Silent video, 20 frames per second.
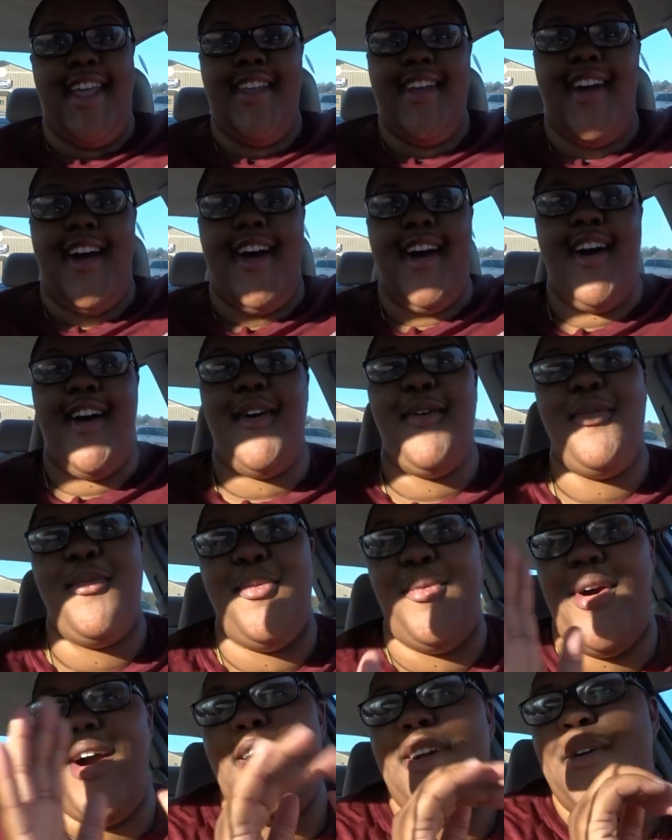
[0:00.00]
y'all
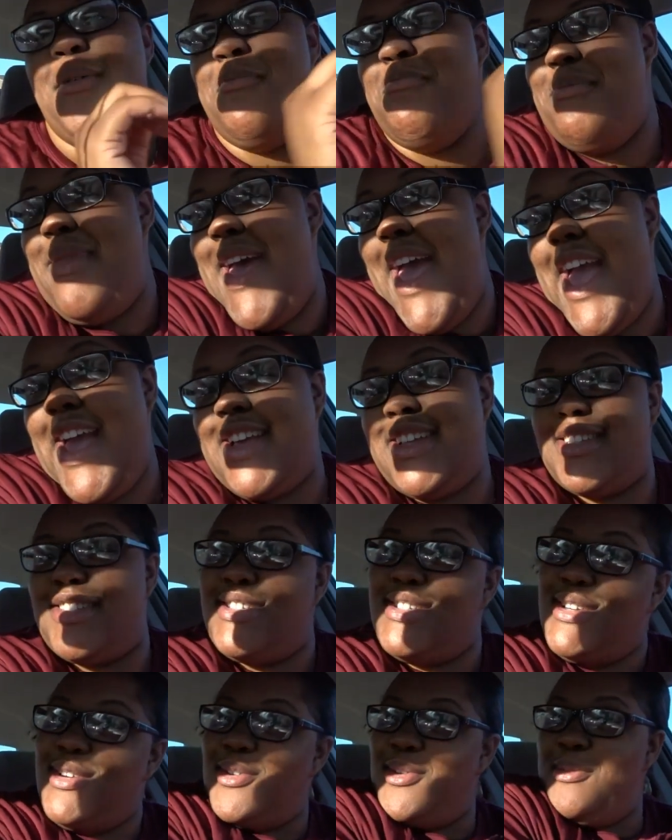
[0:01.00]
welcome back
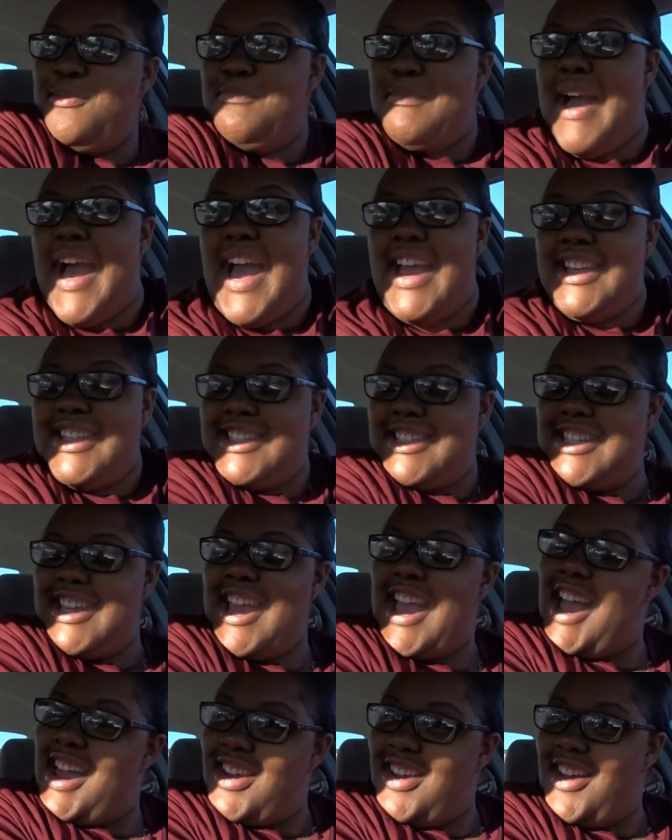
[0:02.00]
to my
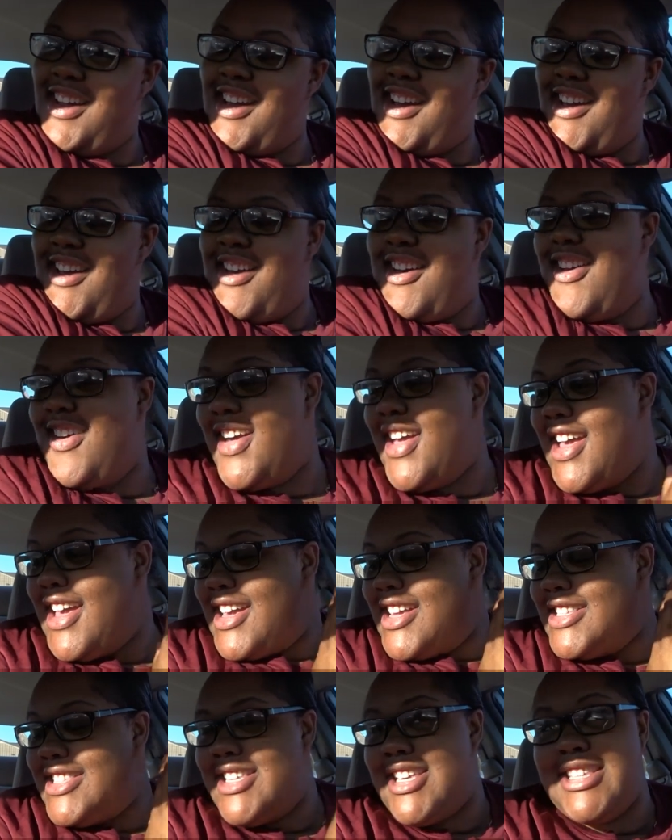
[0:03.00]
channel
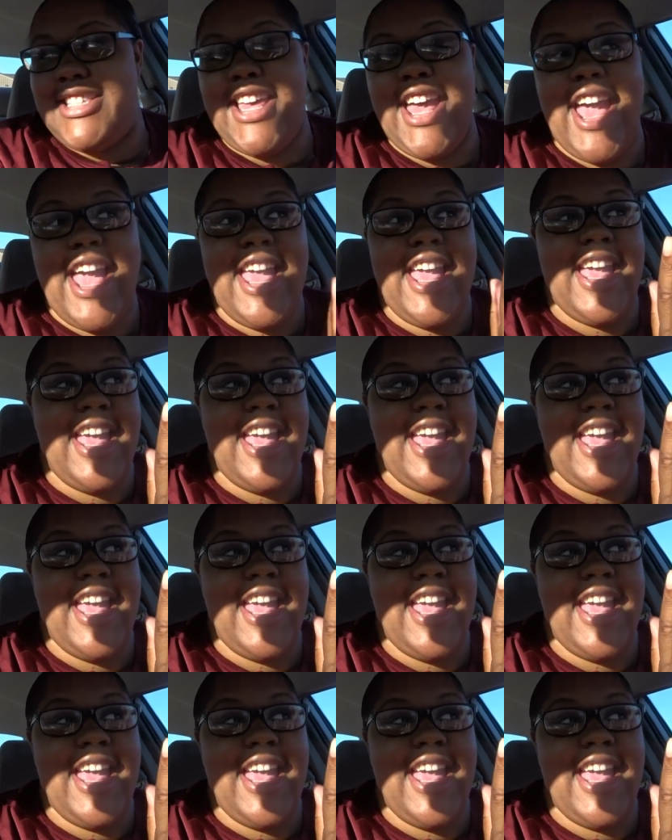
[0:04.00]
today